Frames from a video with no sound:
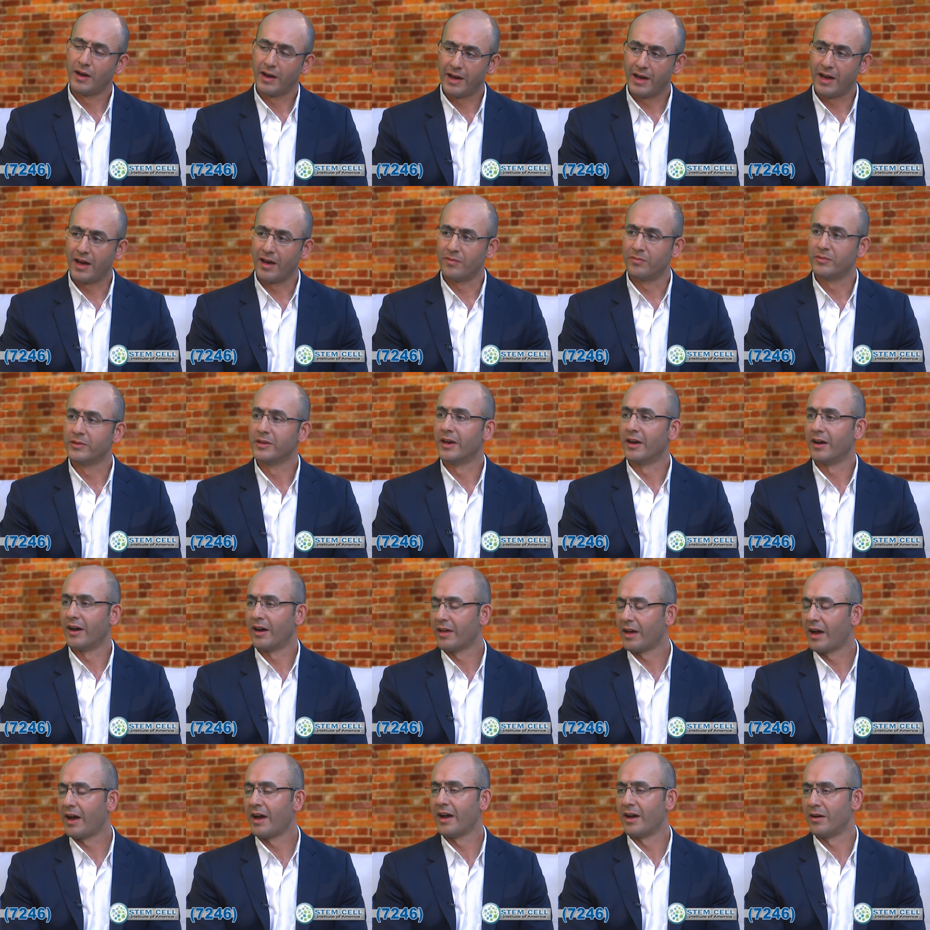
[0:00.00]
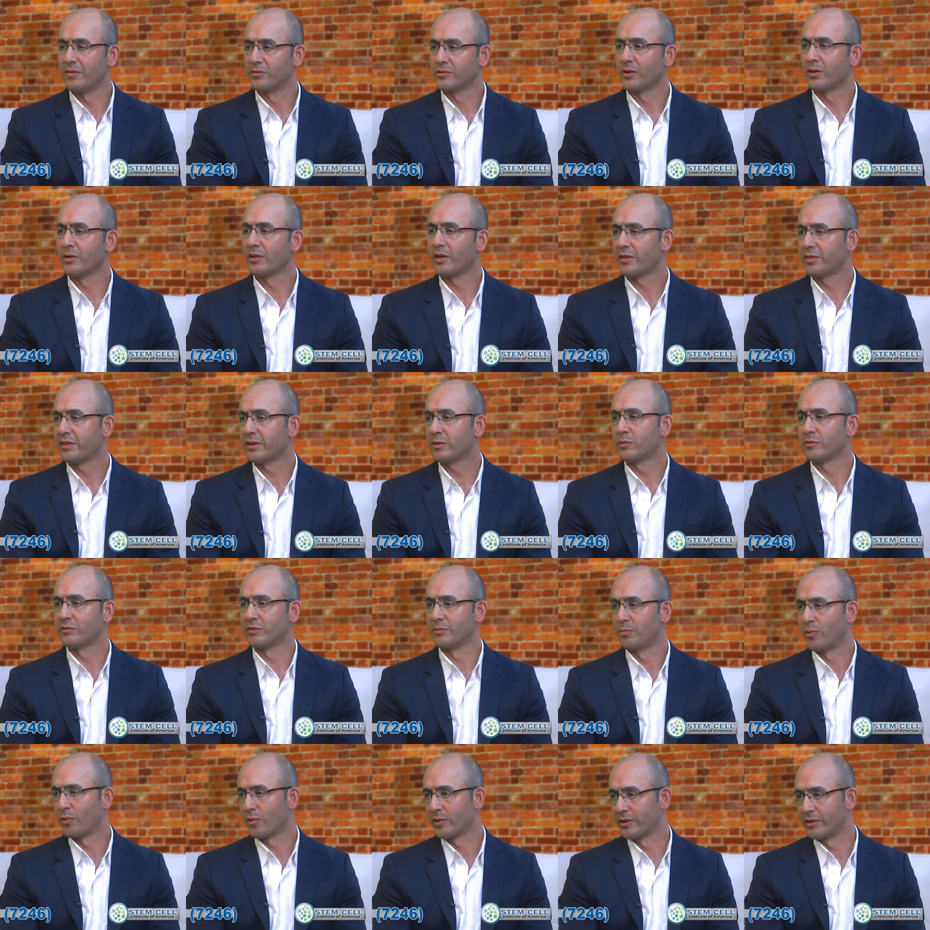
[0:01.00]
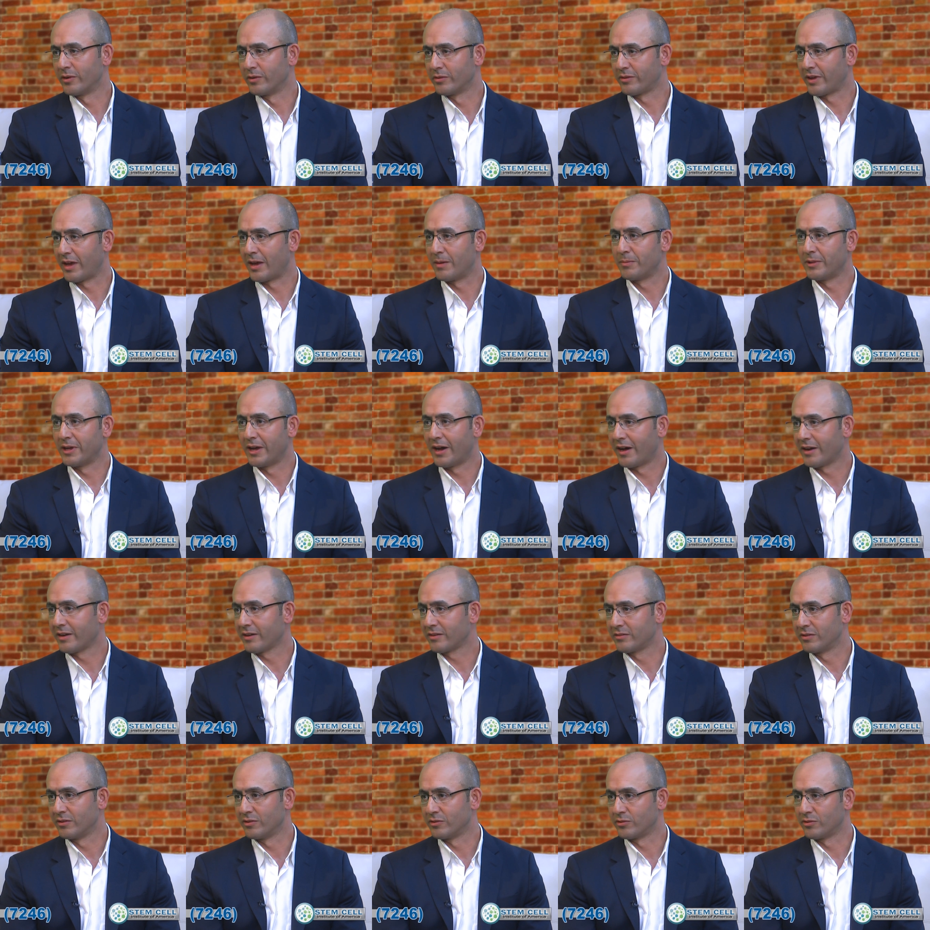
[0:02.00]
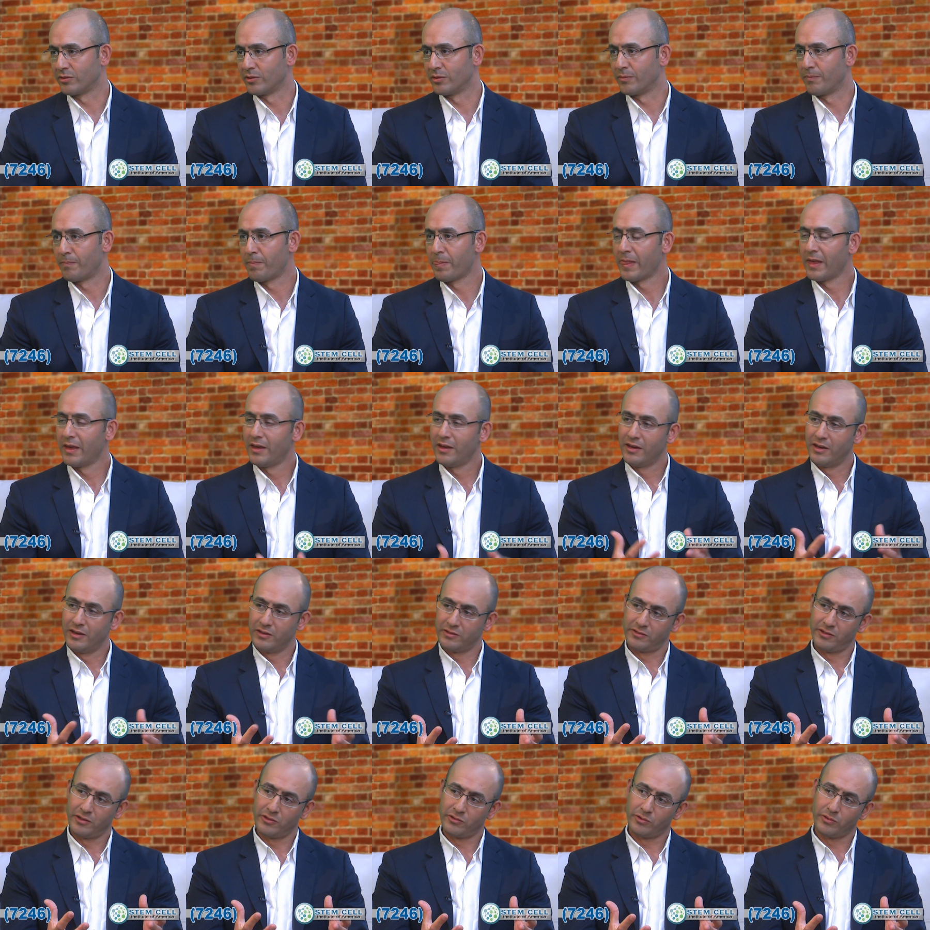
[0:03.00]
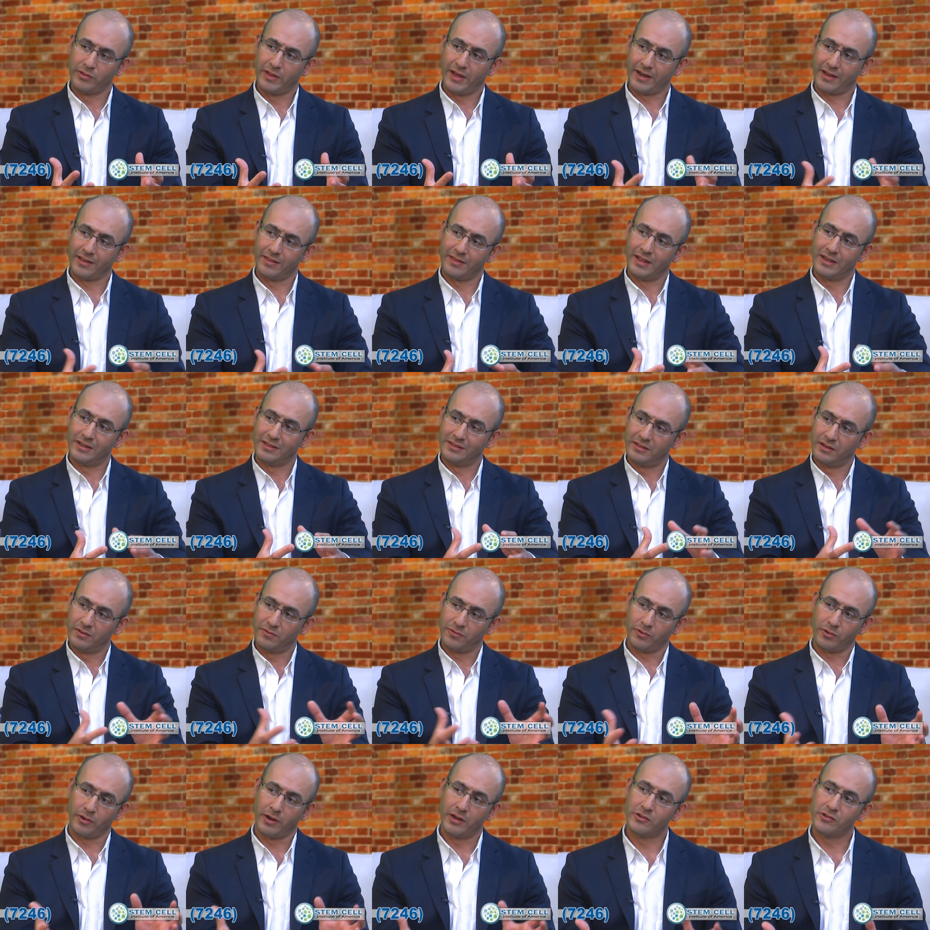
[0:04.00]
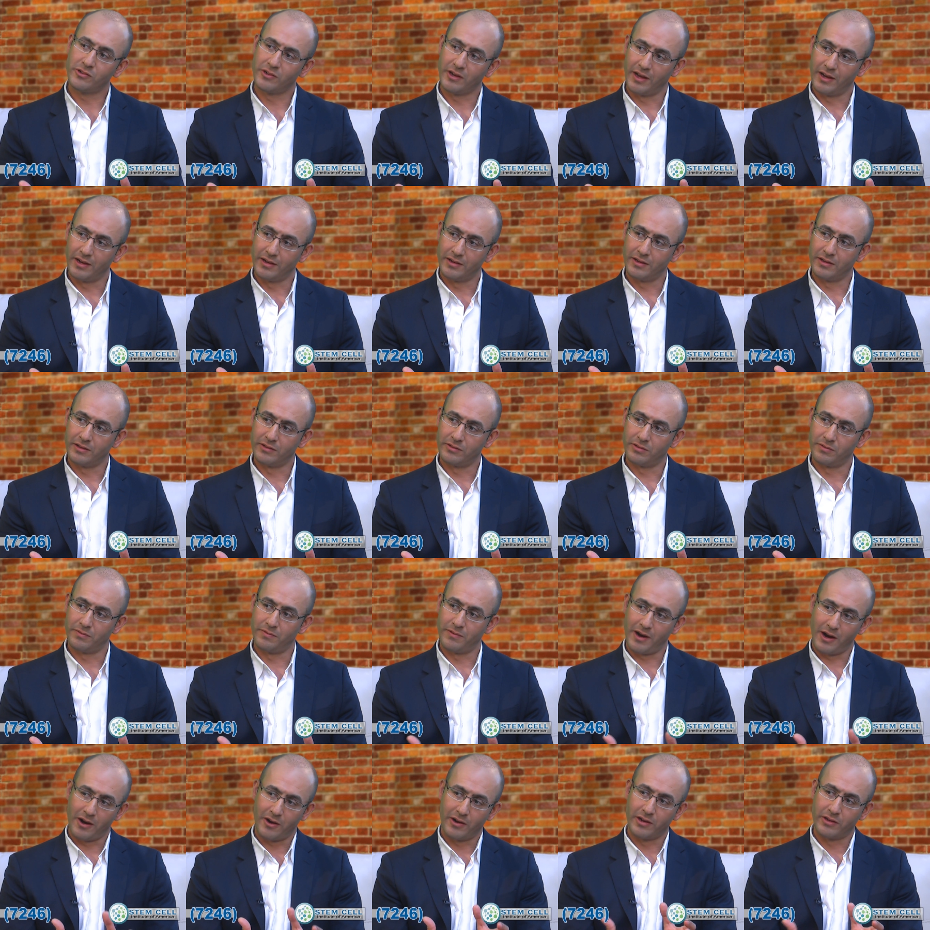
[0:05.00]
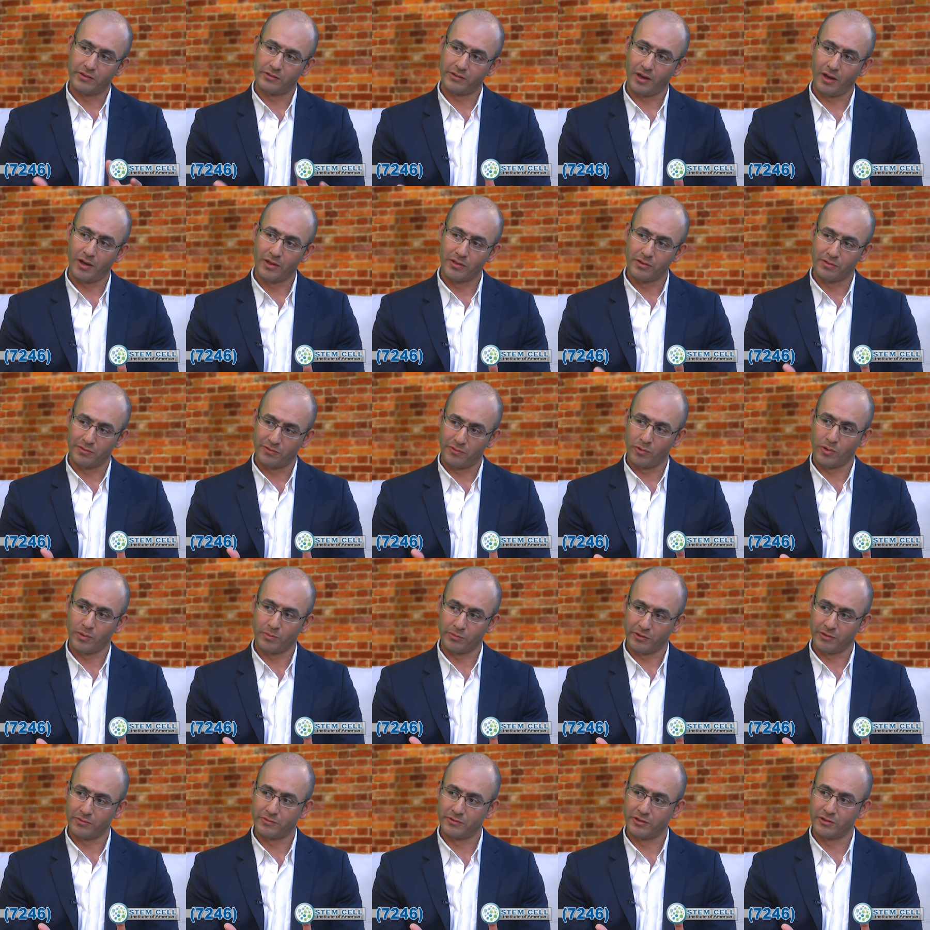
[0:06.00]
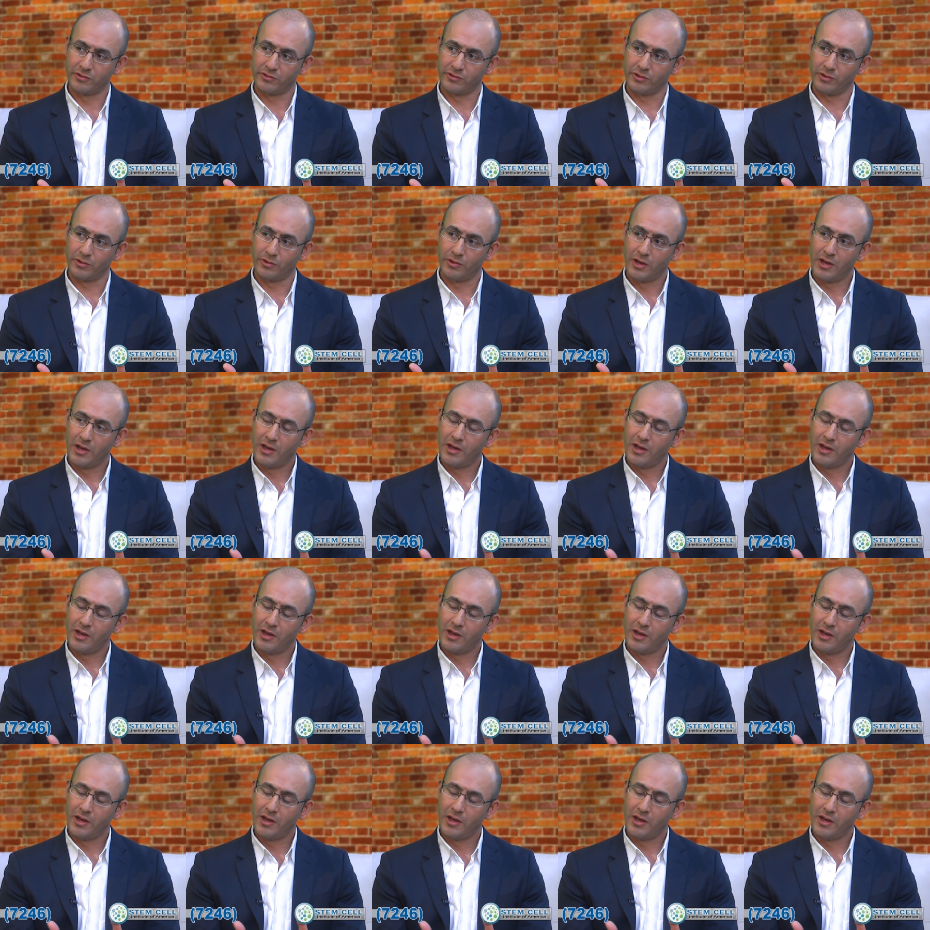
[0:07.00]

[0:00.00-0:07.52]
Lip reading: I have, yeah, I have. So I think what's important here is amniotic tissue is tissue that can then differentiate into various other forms of tissue.